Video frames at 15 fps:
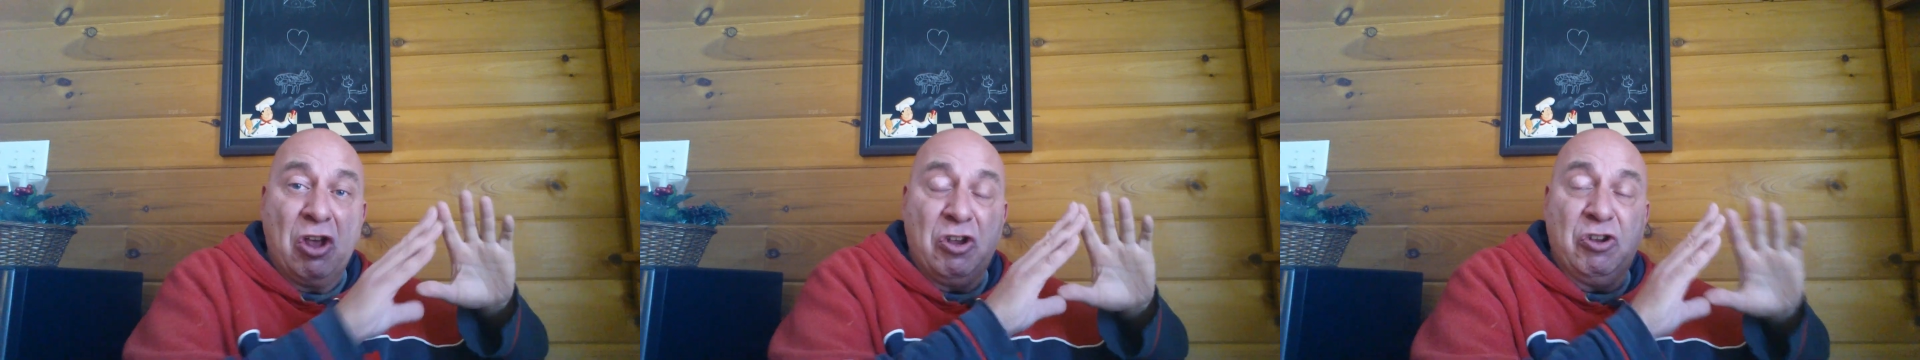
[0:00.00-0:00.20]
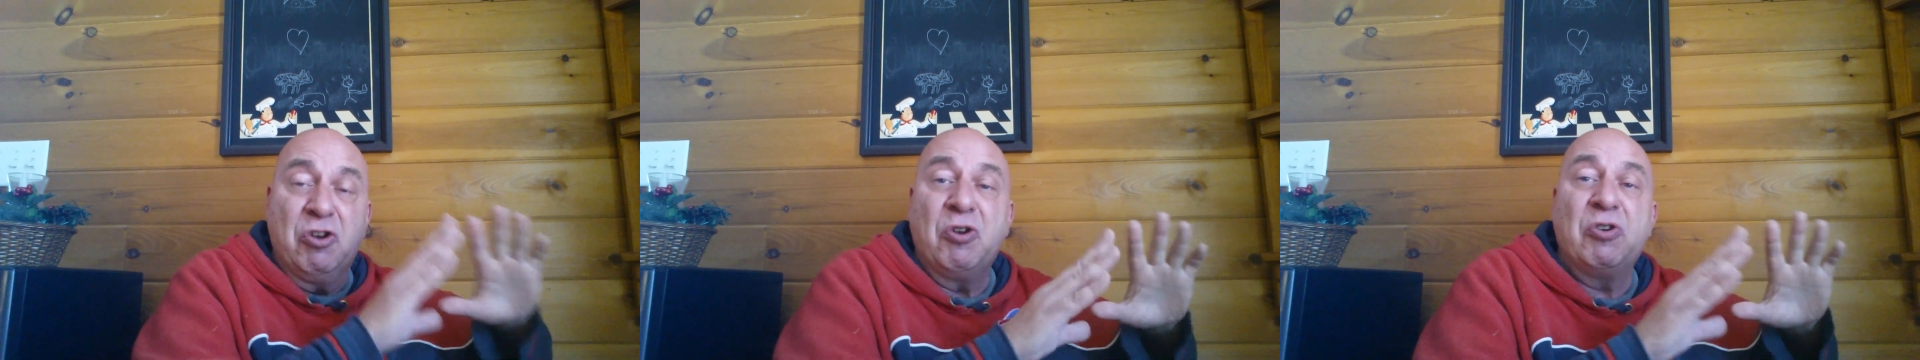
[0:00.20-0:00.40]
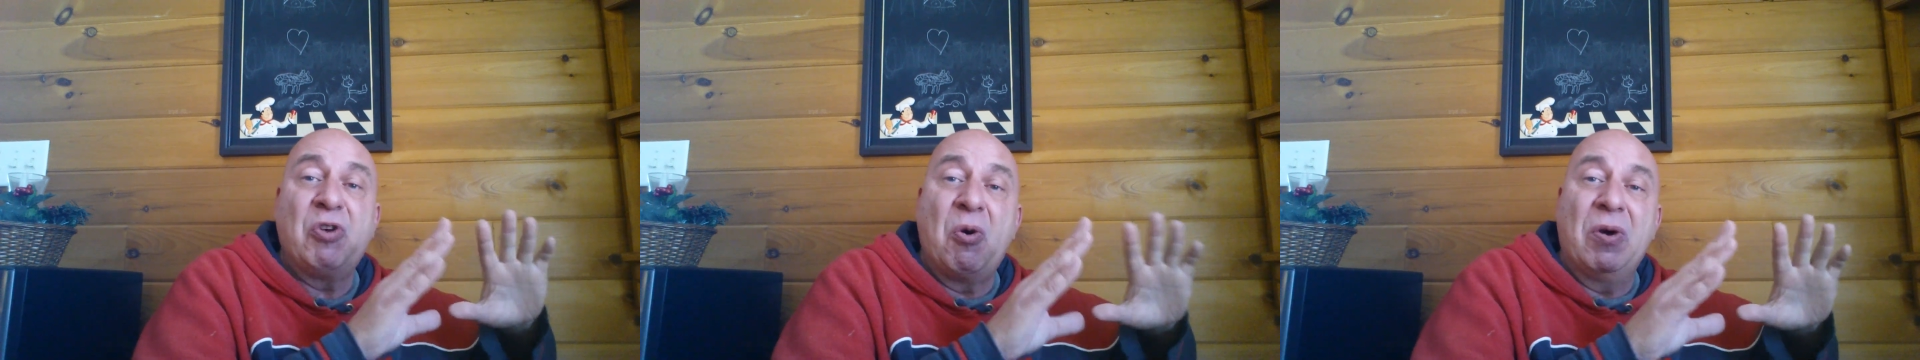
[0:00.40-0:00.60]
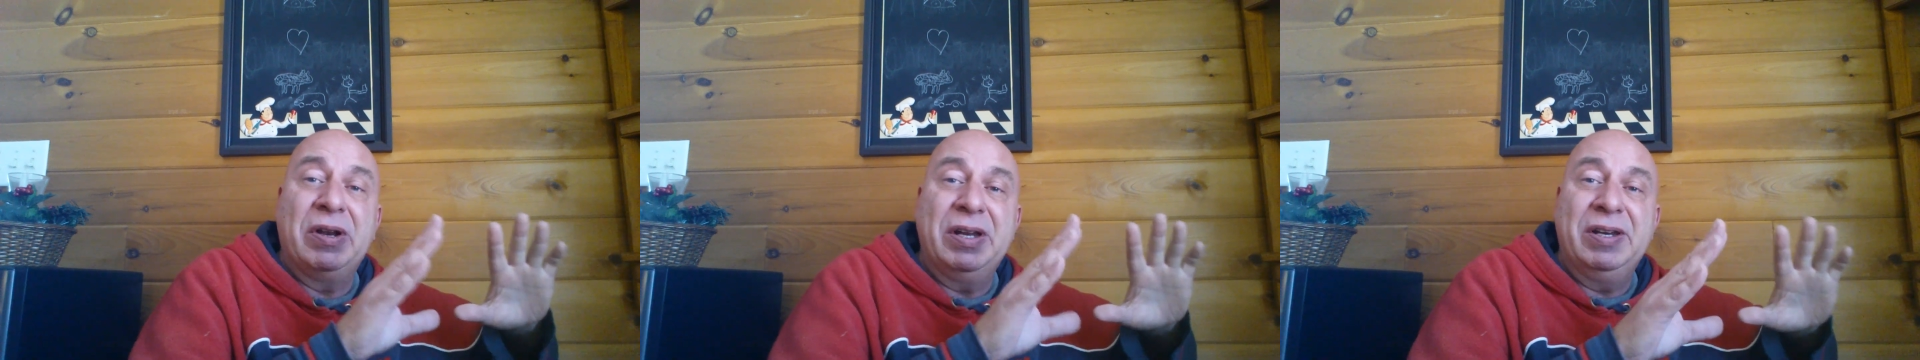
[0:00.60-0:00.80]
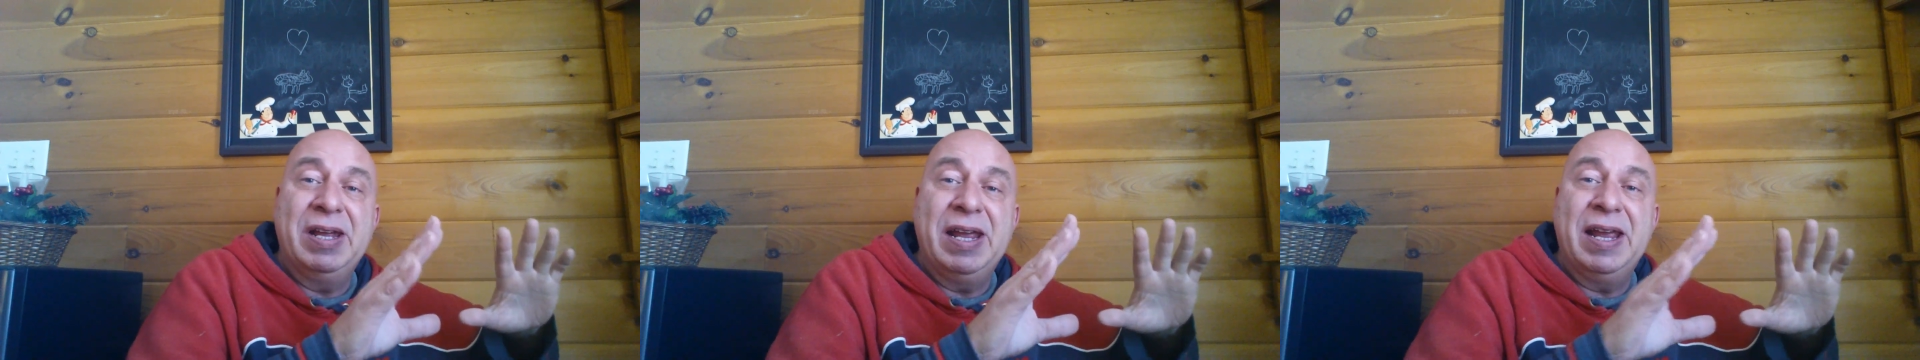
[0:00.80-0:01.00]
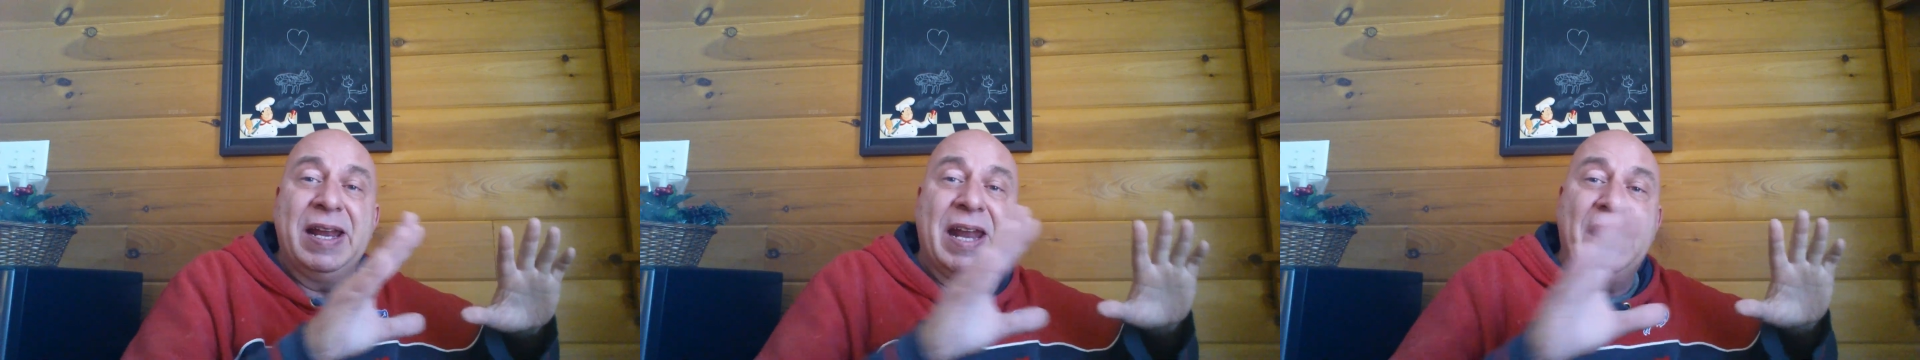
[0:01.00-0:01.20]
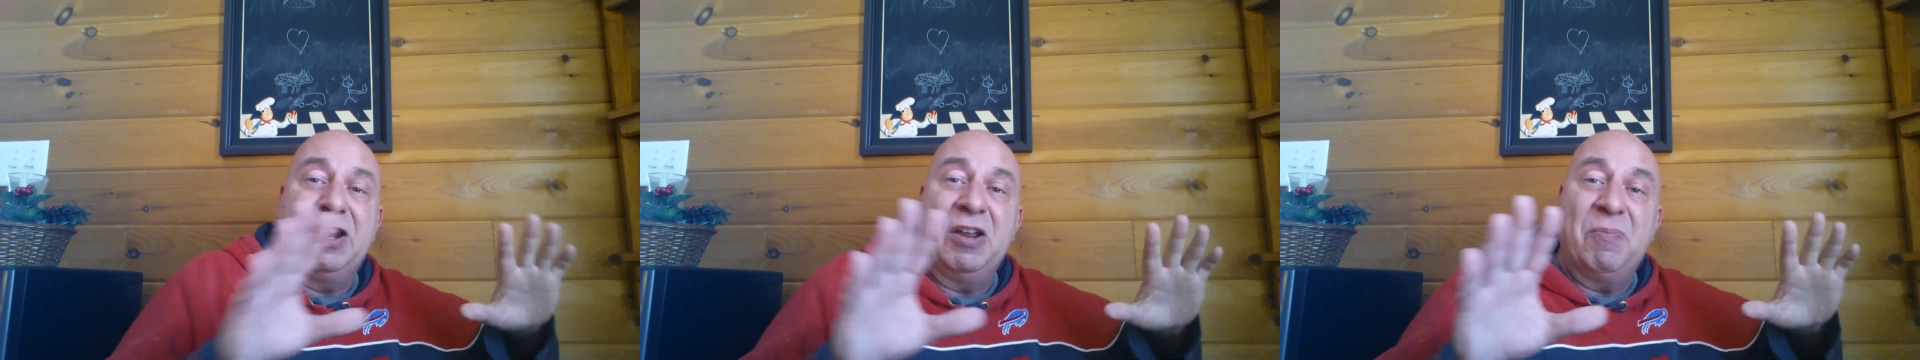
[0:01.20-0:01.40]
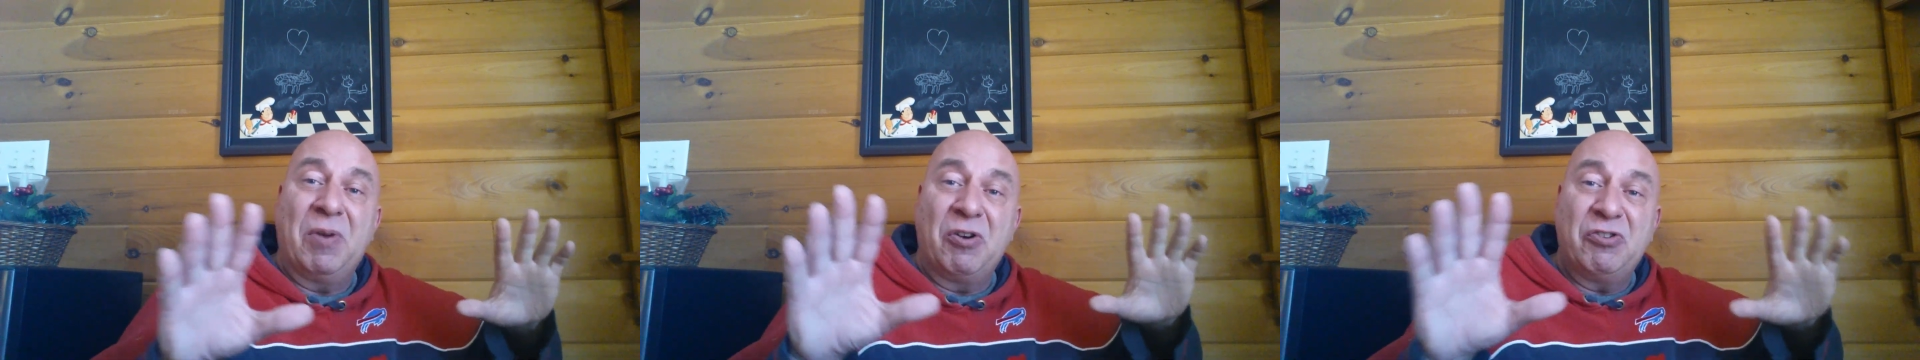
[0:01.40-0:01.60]
you're going to need an
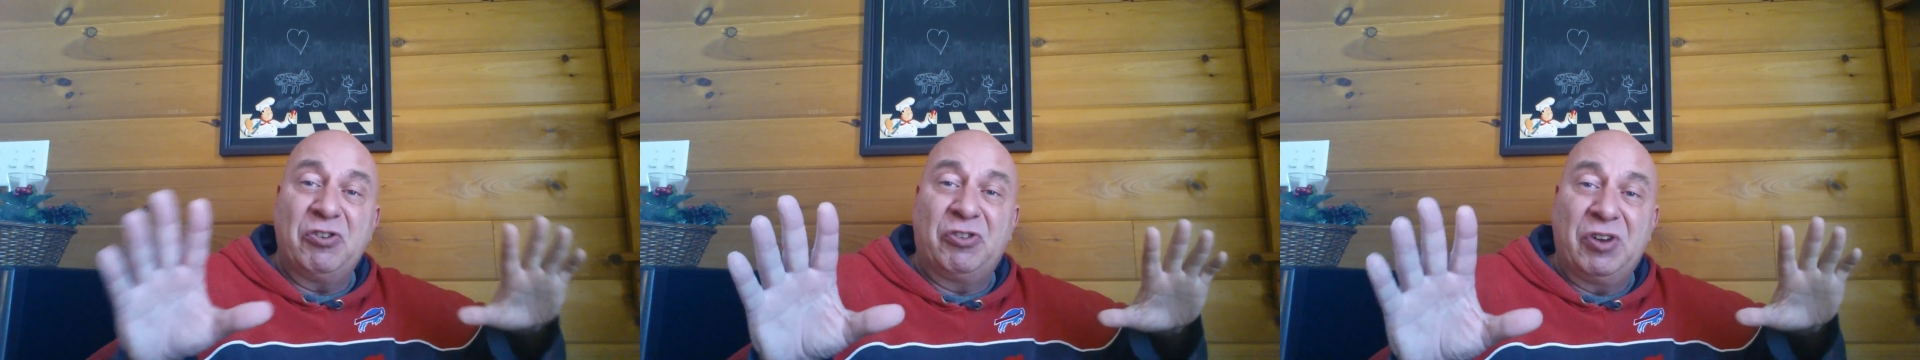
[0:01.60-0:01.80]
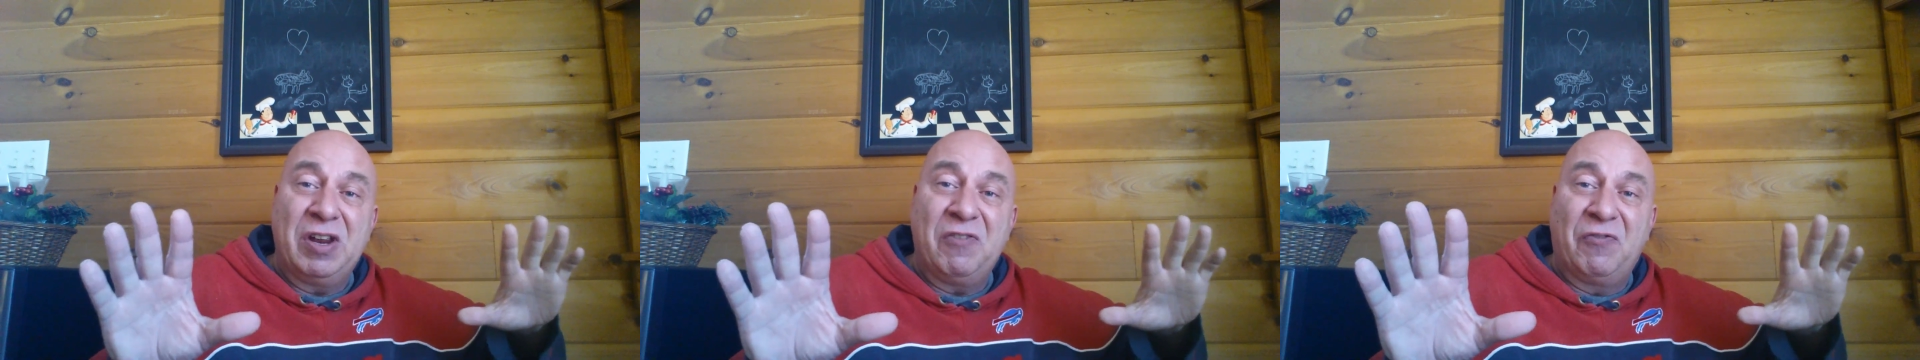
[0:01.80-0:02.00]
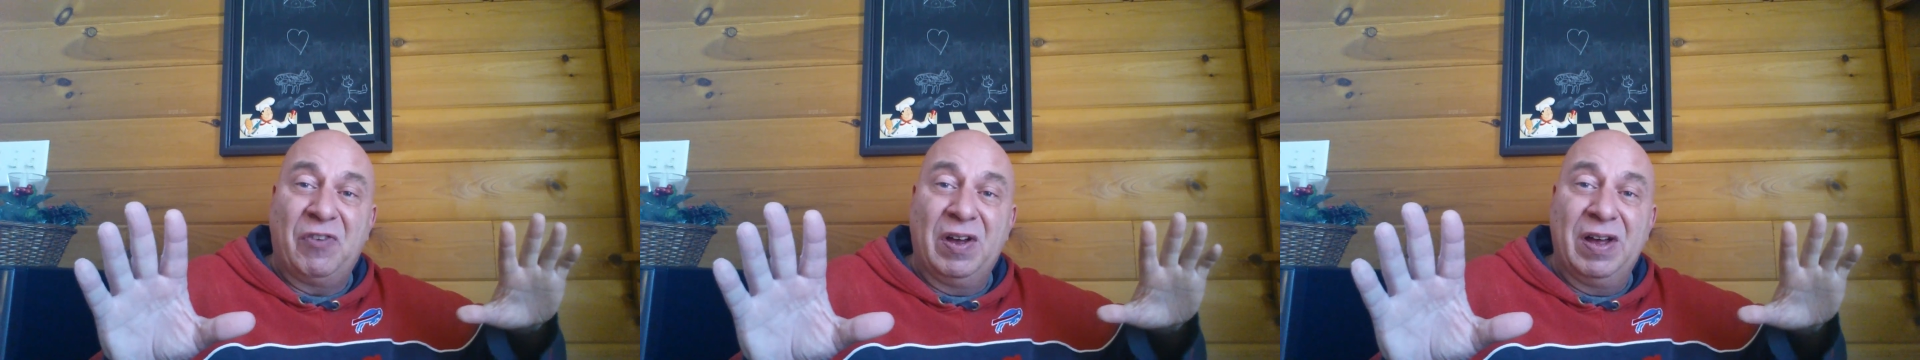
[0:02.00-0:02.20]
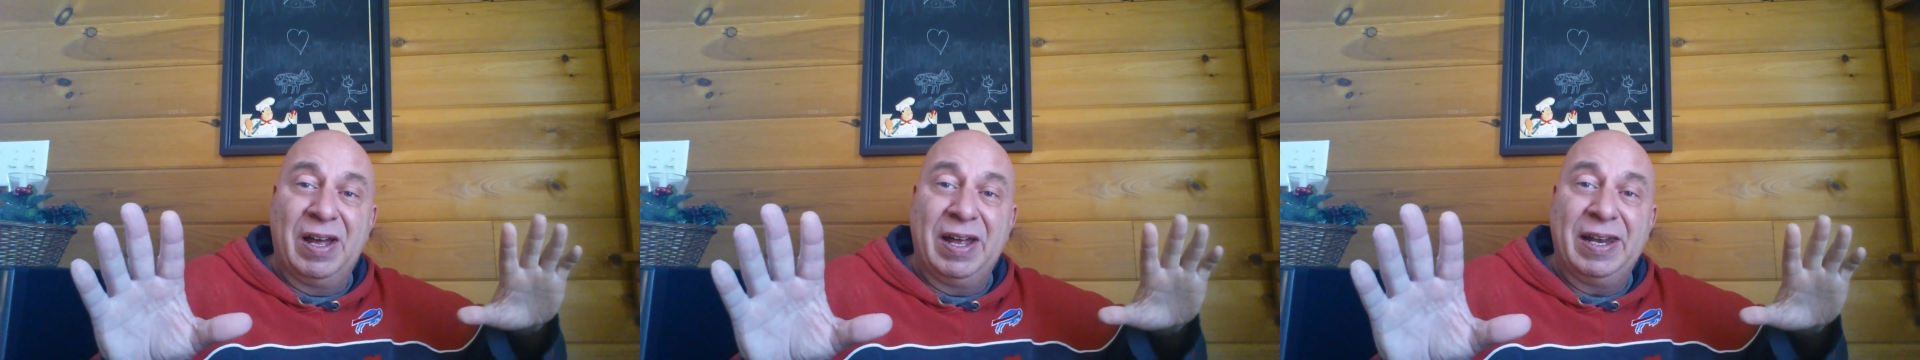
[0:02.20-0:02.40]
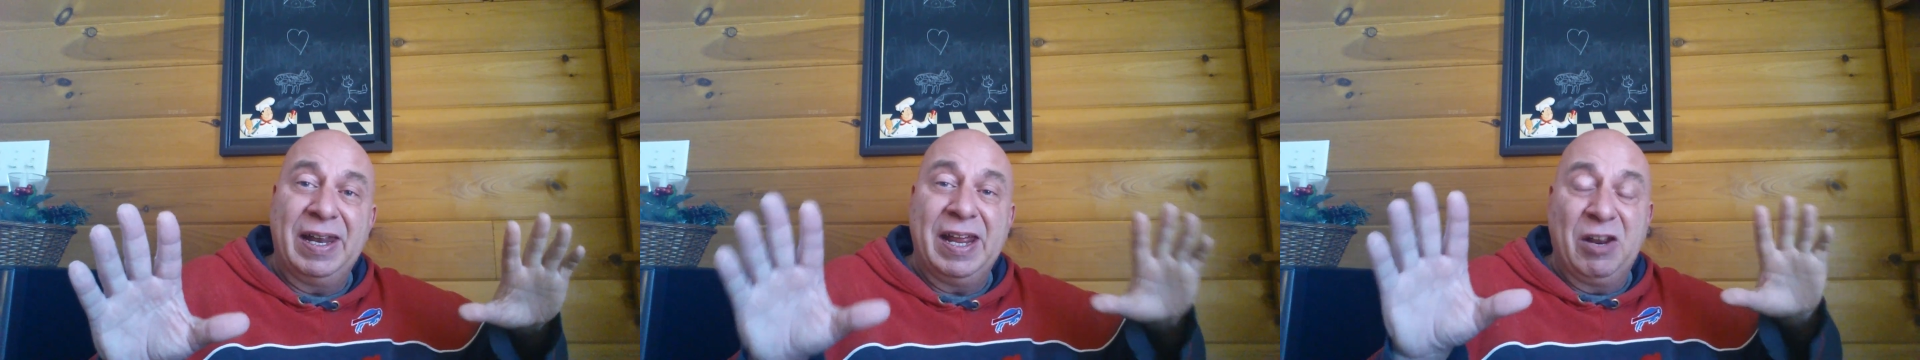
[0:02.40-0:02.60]
emergency fund